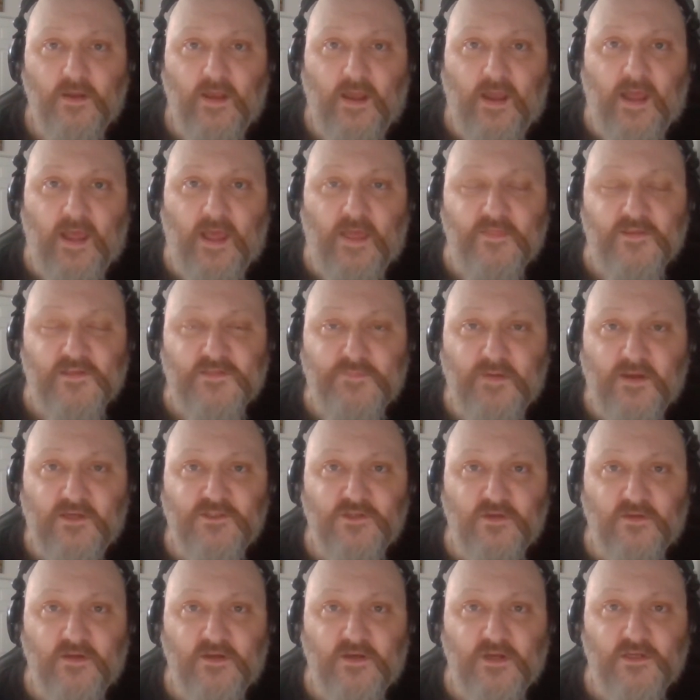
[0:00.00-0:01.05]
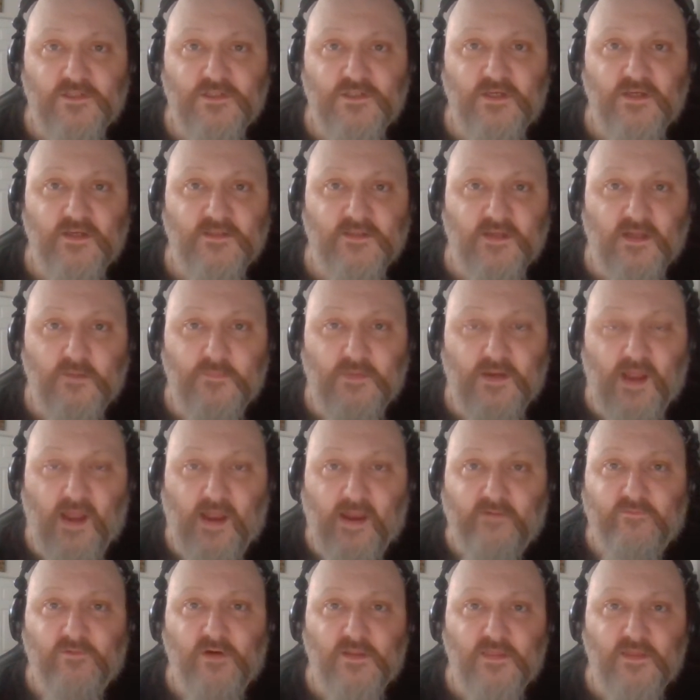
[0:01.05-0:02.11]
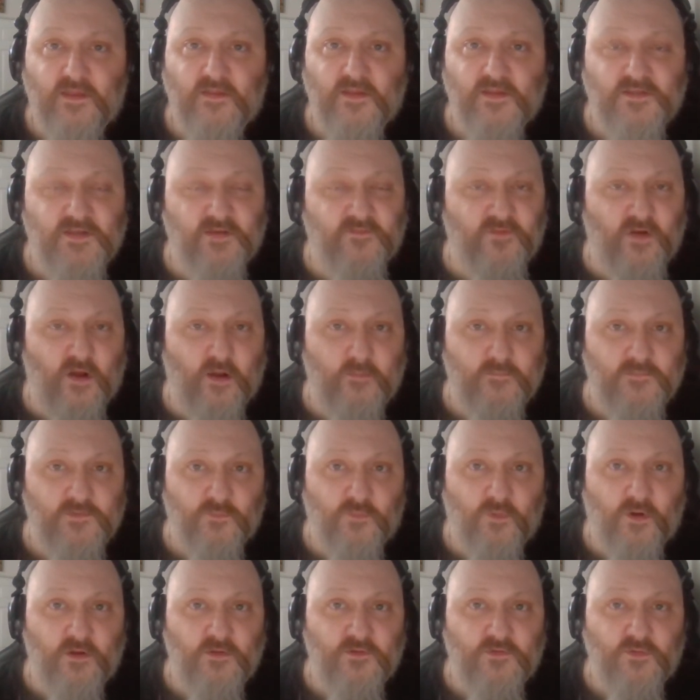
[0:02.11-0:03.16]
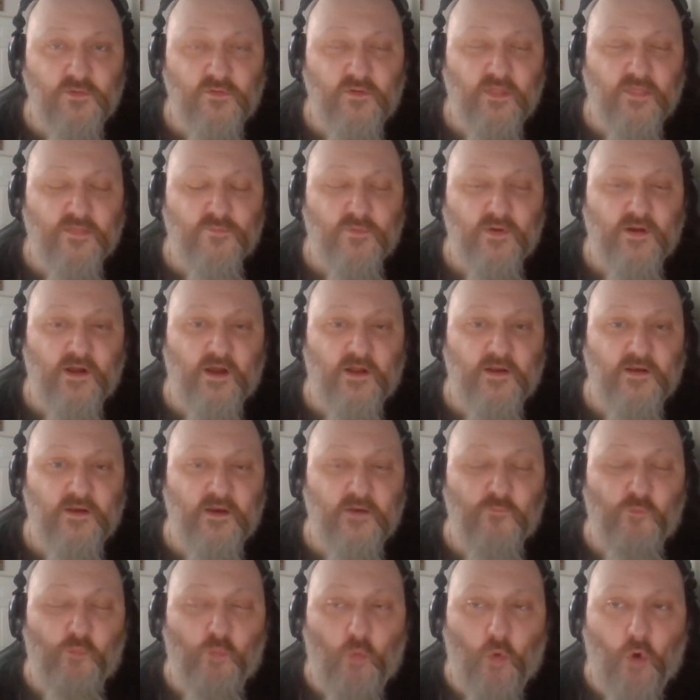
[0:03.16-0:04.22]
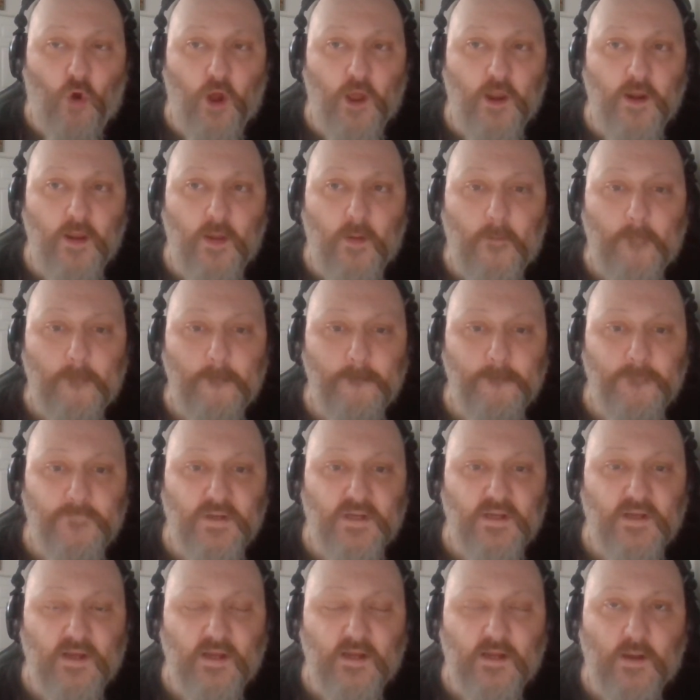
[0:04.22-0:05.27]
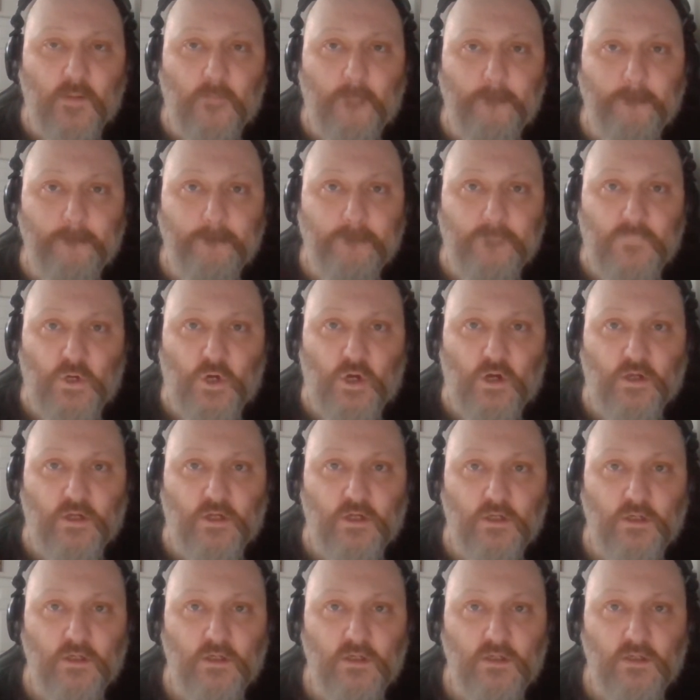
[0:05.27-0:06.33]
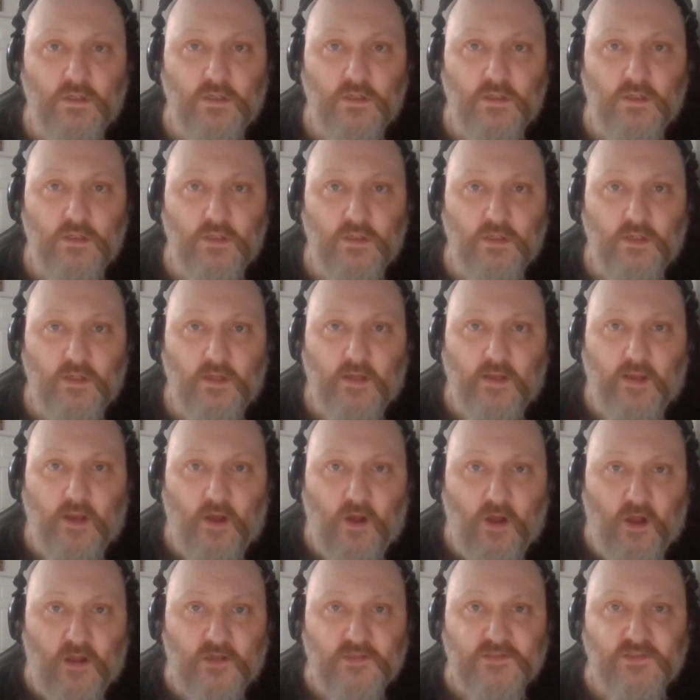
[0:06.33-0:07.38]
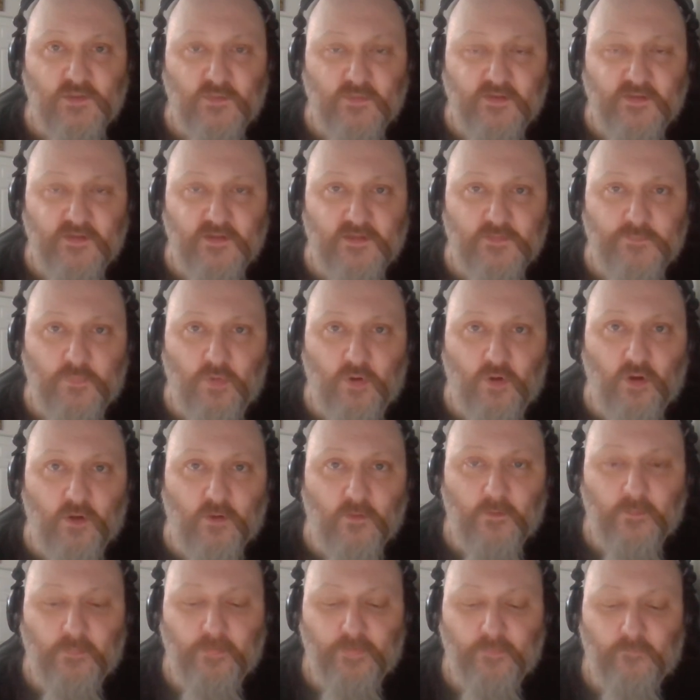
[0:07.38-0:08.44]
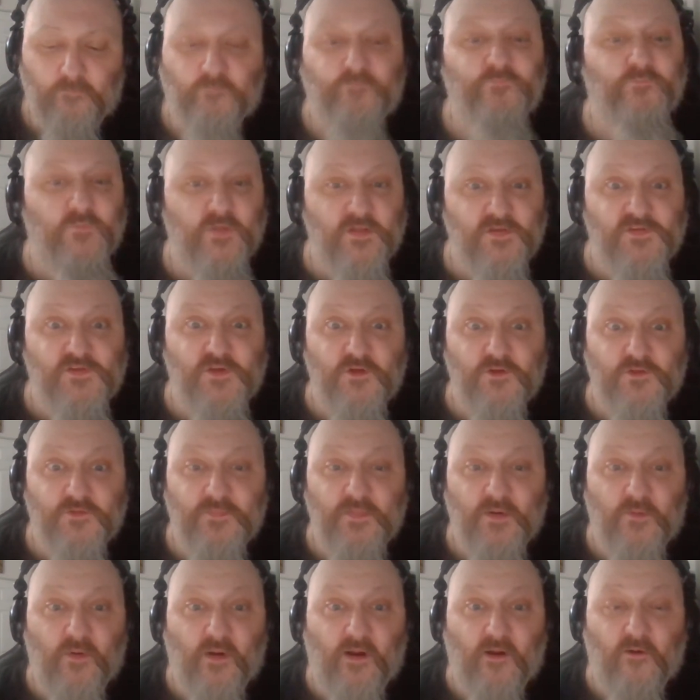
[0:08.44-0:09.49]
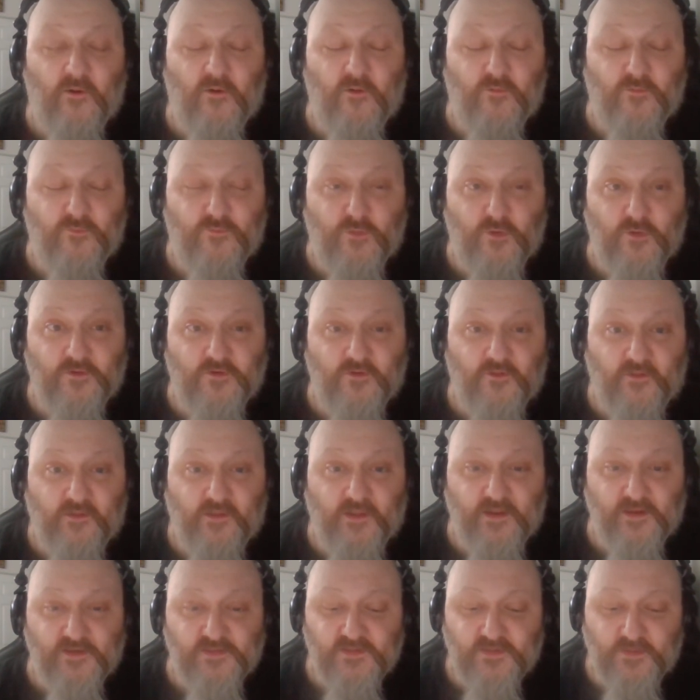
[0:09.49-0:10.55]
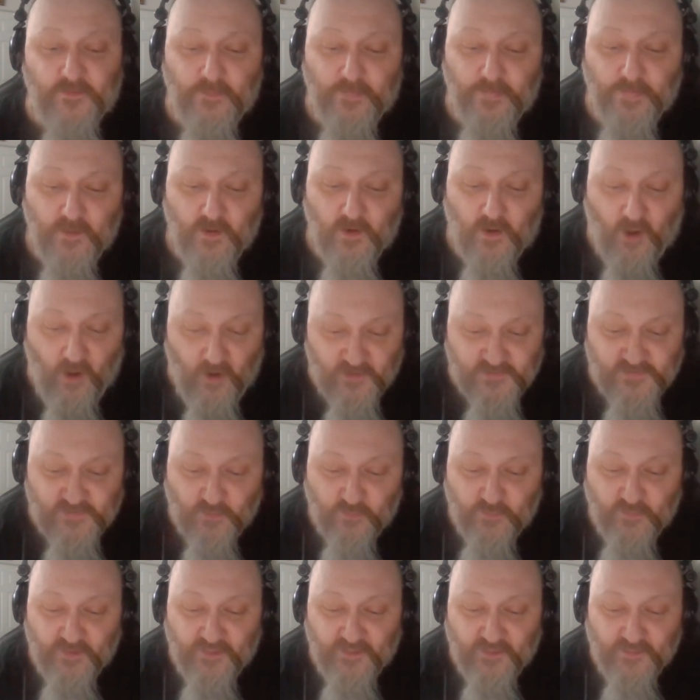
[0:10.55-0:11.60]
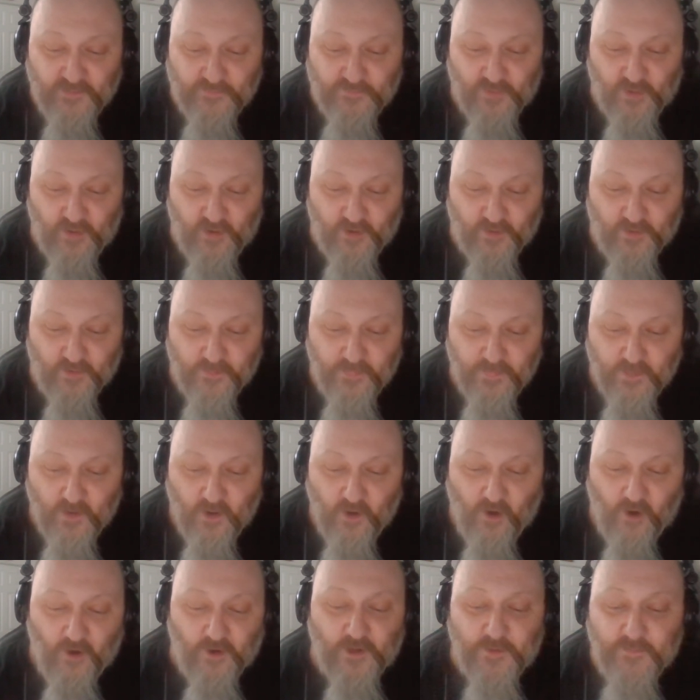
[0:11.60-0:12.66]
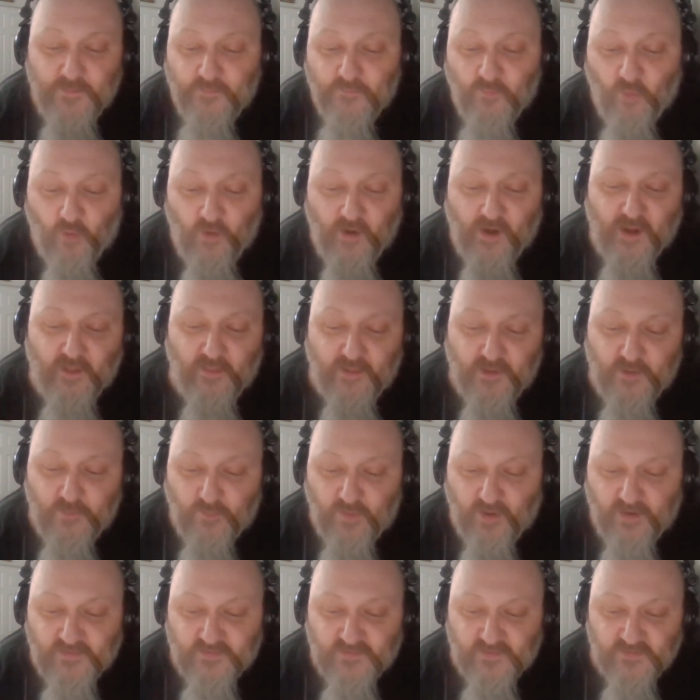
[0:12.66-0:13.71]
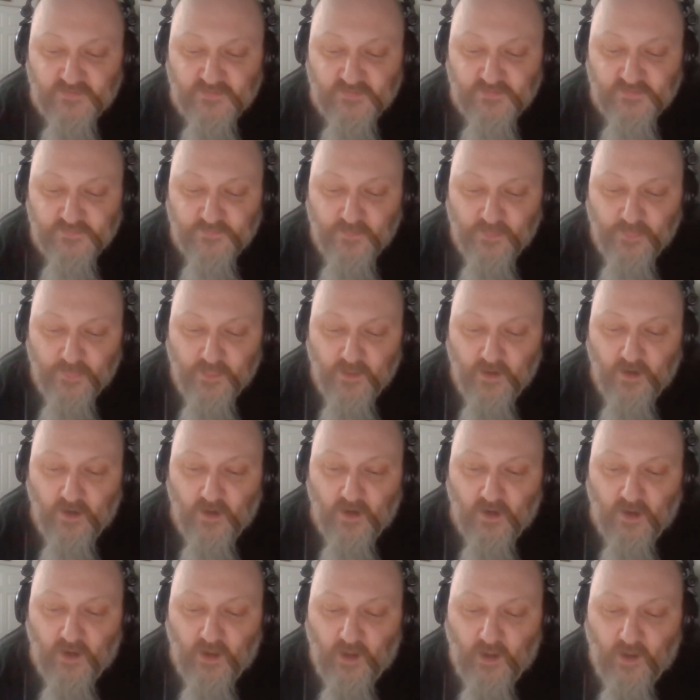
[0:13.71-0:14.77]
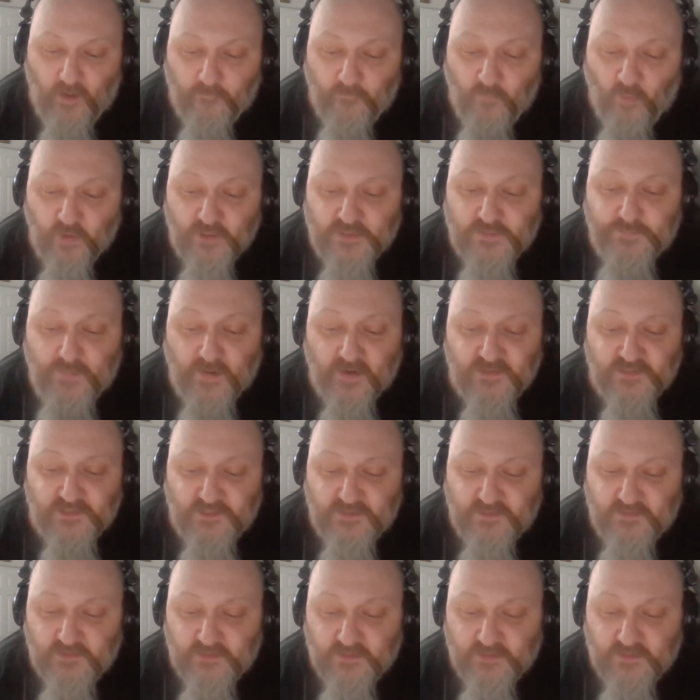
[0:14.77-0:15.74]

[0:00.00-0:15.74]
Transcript: And the special edition is going to be everything that's in volumes 1, 2, and 3 on one big book. Also in this book, excuse me while I refer to the list, also within the book are going to be more alien races, more space